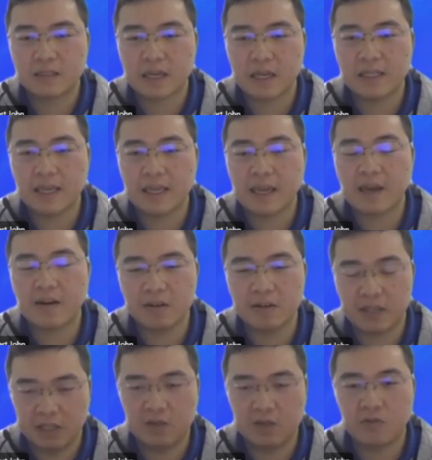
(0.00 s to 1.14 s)
okay, the L
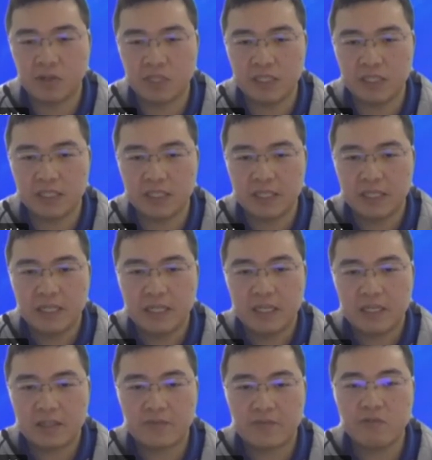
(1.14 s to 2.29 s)
increase,
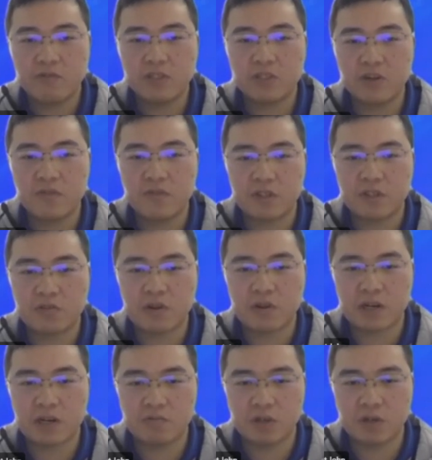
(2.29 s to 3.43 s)
the frequency of the
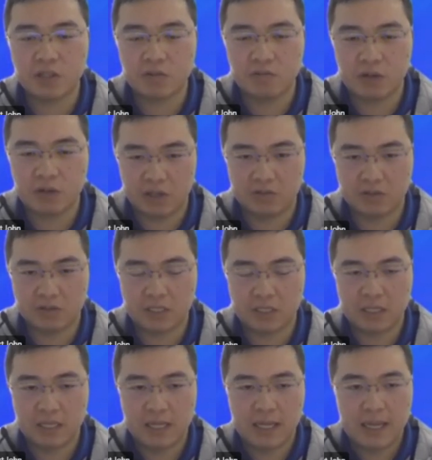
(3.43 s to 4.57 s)
tracker will
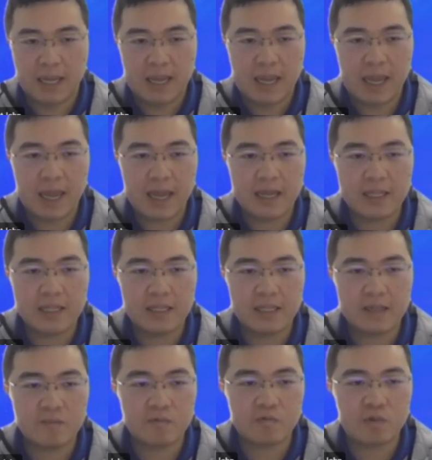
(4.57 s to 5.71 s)
reduce, and
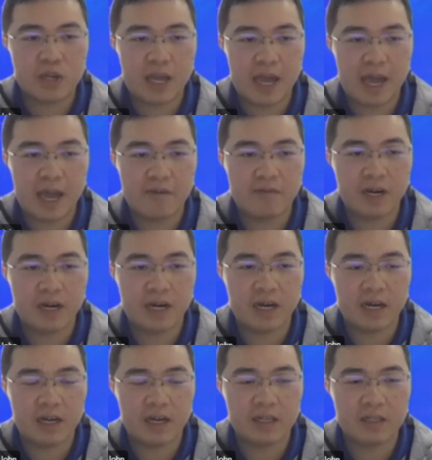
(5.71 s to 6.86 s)
we have
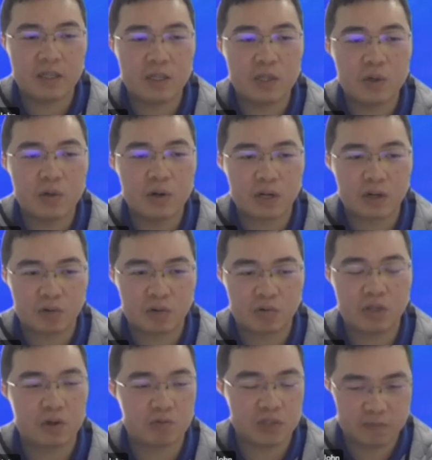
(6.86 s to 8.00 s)
a lower
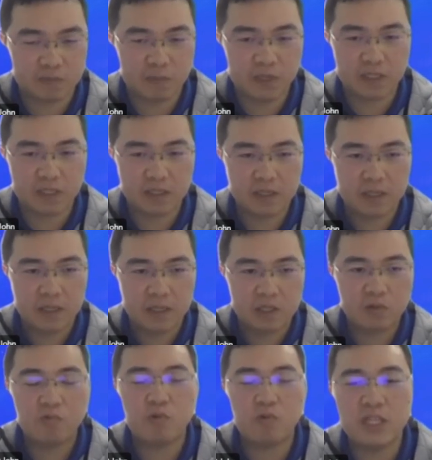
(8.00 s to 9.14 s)
critical wind speed.
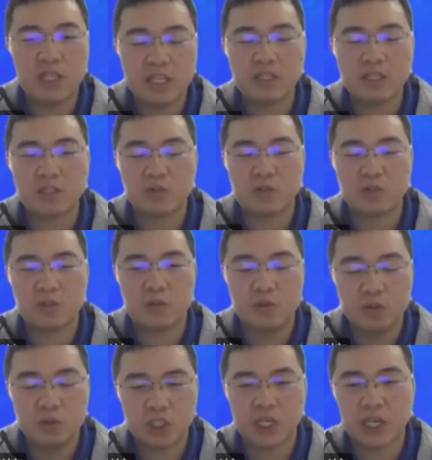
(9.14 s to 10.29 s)
So we need
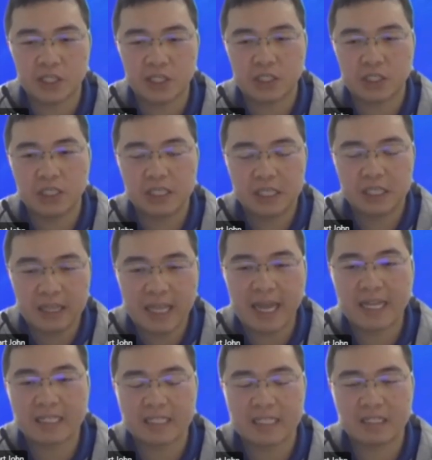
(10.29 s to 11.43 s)
to change the
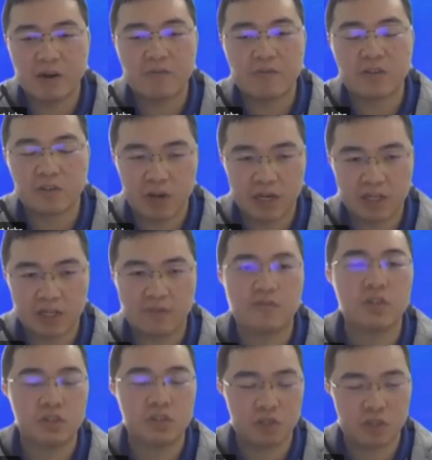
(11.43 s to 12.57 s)
length of the tracker
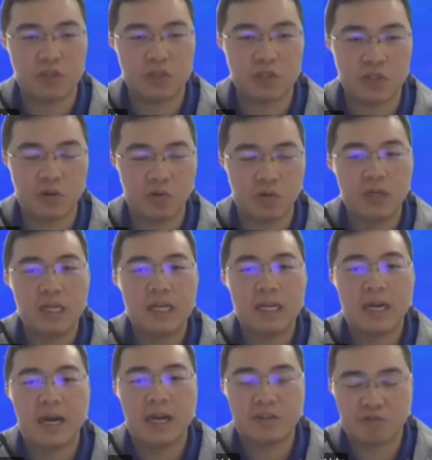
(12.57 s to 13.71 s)
for the traditional
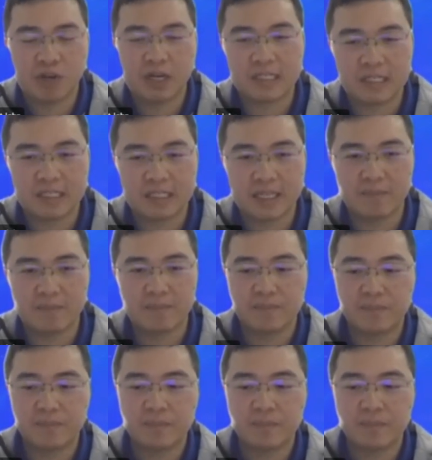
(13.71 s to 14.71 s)
tracker design.